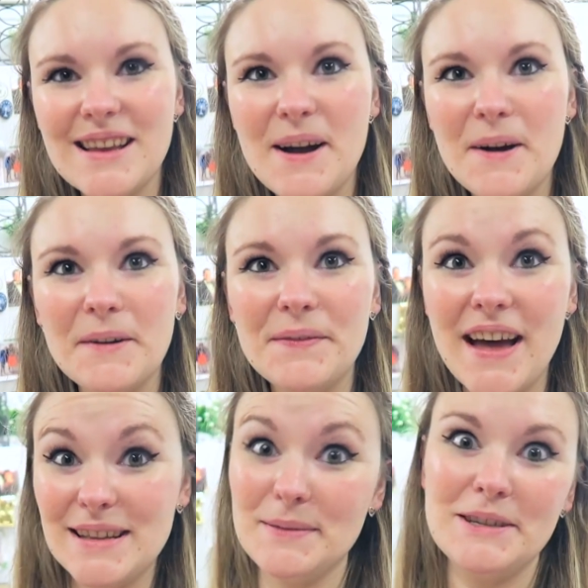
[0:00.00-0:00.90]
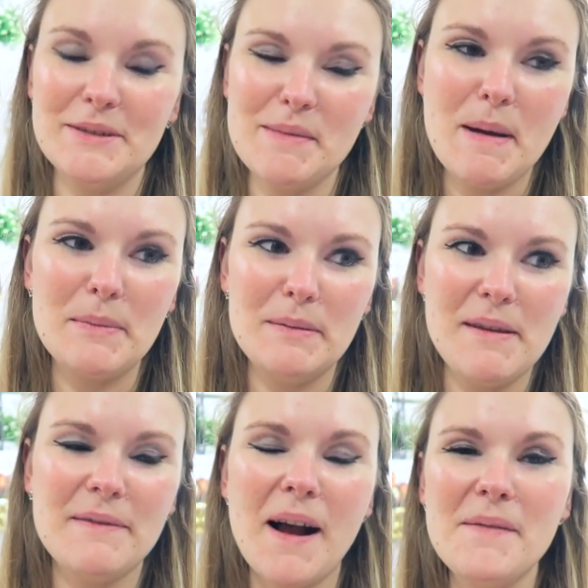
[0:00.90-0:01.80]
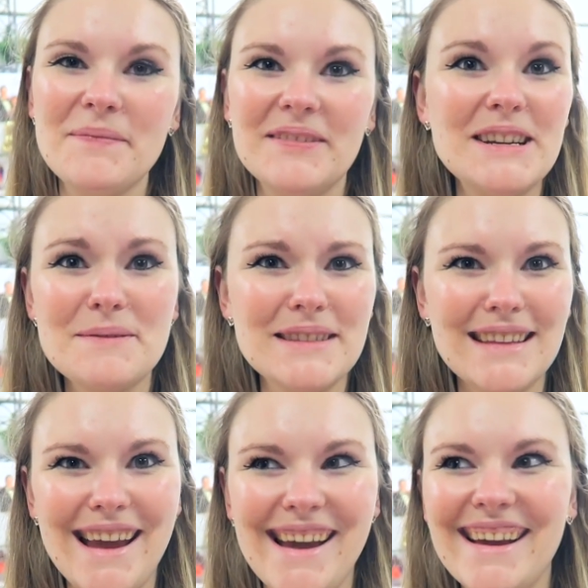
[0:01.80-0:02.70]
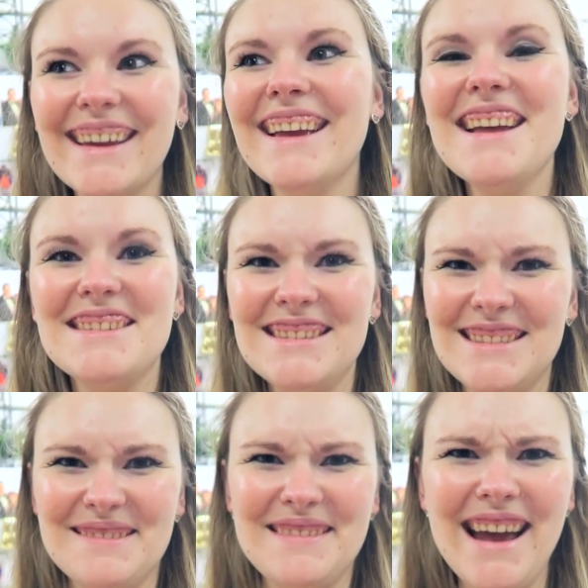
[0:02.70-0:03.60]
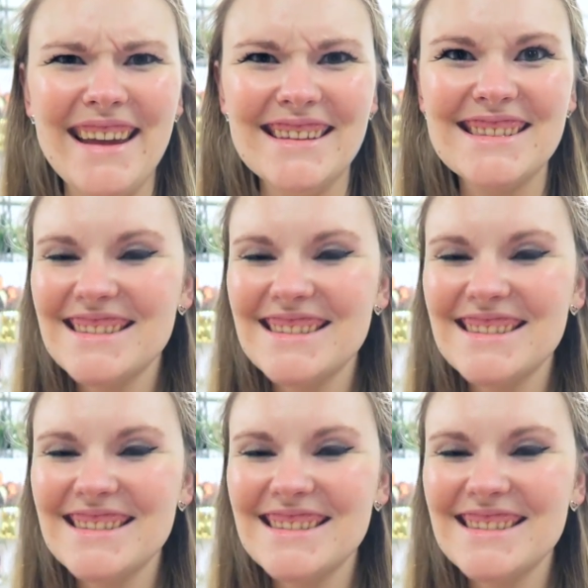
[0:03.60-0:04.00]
so that's what she remembered me from, which was like just so nice.